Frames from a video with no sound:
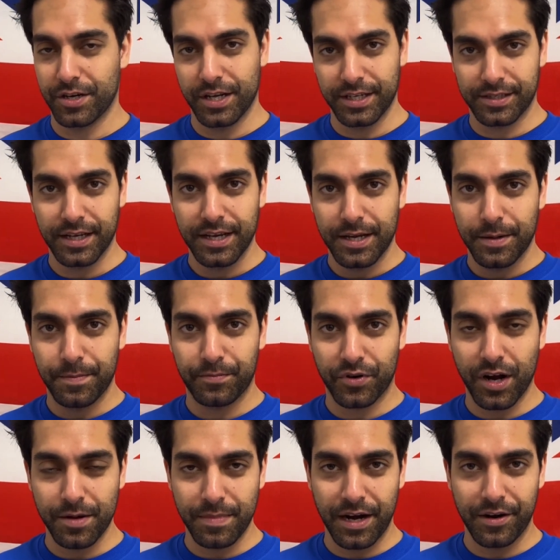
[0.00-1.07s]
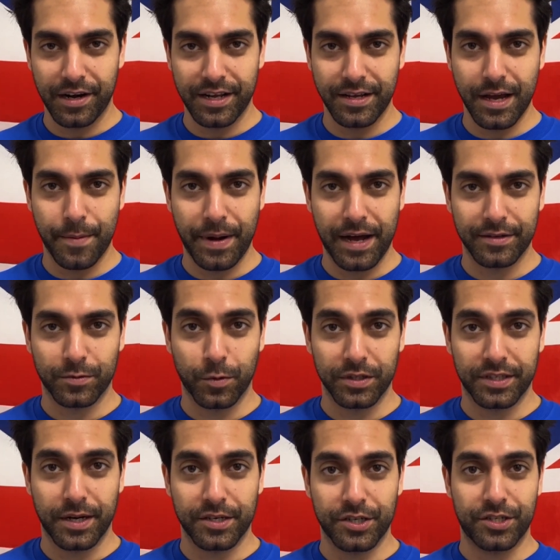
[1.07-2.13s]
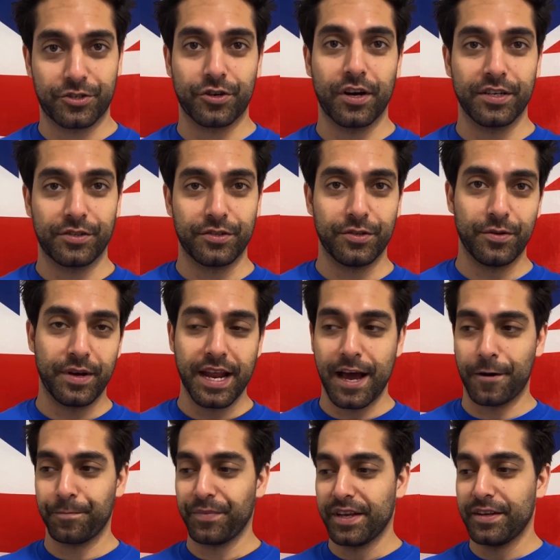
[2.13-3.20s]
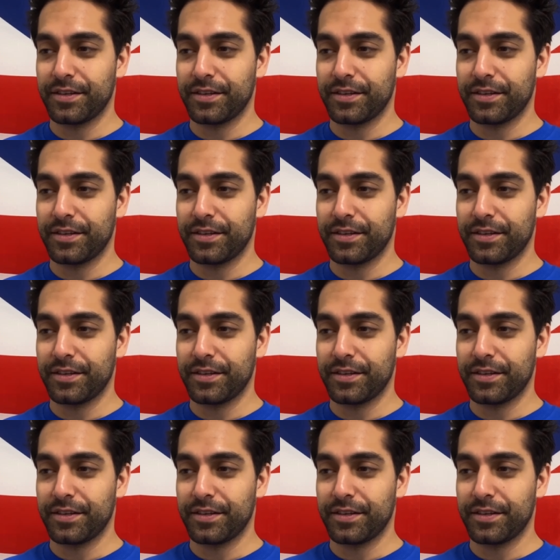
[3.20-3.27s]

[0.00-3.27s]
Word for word: It's primarily about what they're trying to do now.